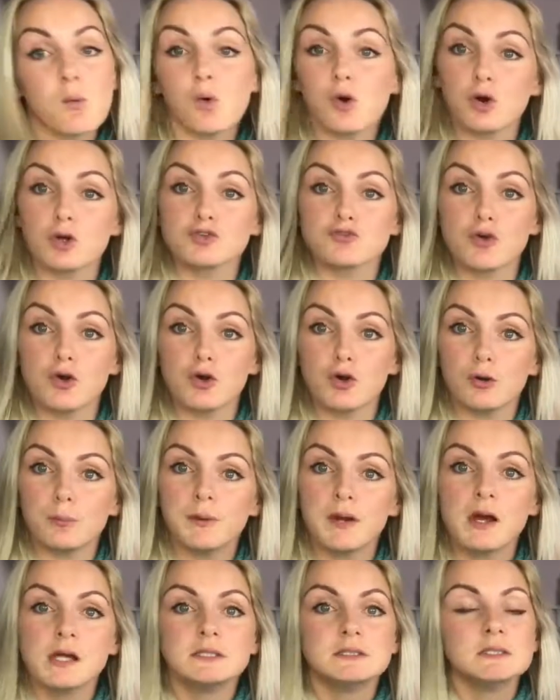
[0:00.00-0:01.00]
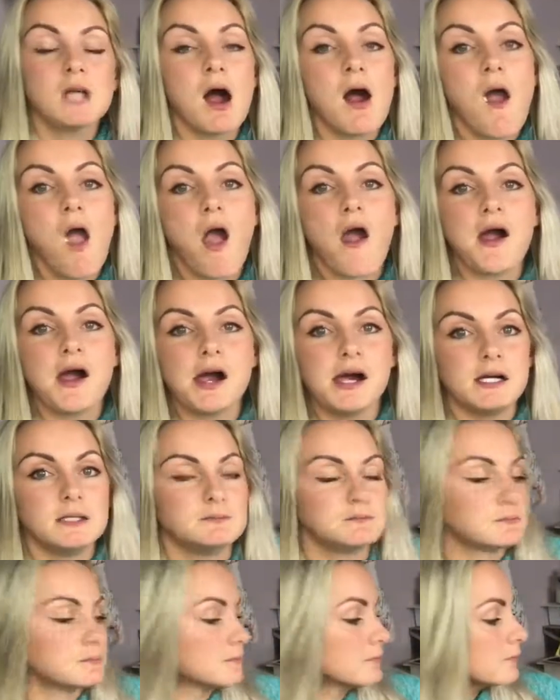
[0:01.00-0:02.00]
wardrobe
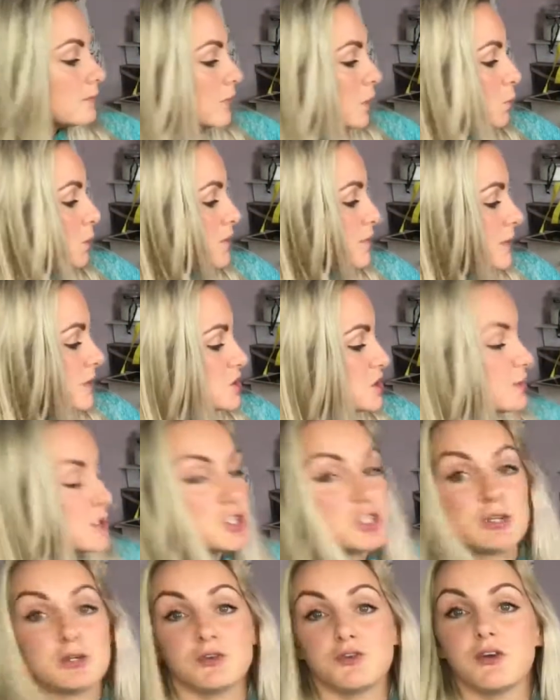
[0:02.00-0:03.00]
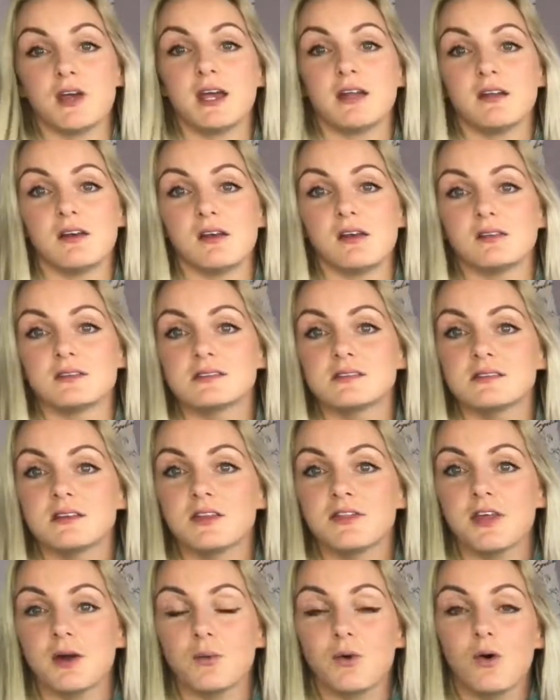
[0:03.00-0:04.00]
with my Jimmy Choo trainers
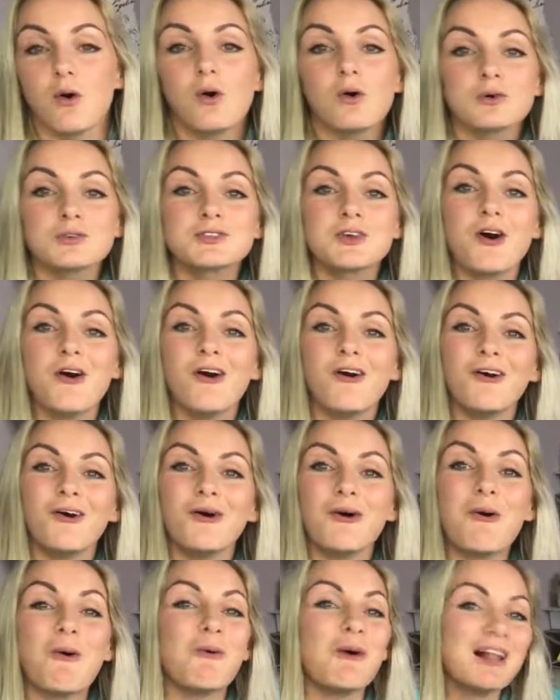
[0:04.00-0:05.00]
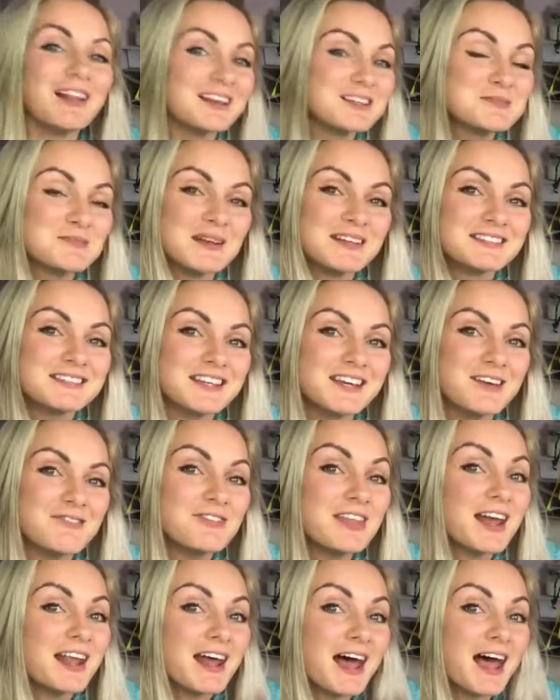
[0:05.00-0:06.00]
that were also well
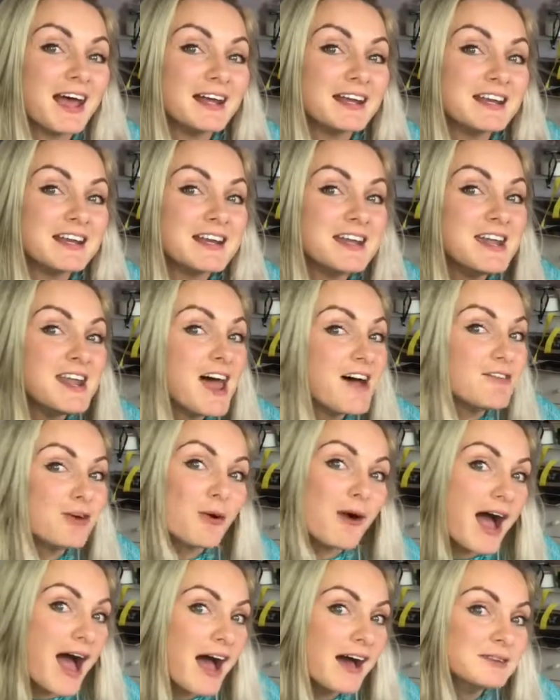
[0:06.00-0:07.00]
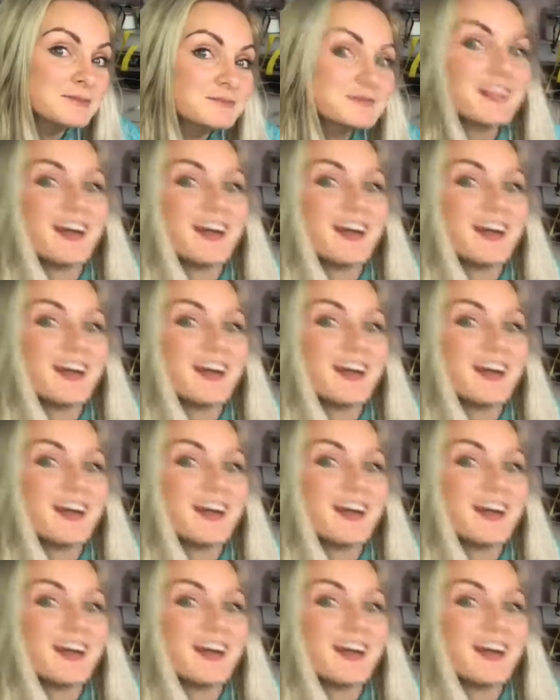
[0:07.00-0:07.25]
expensive that I never wear.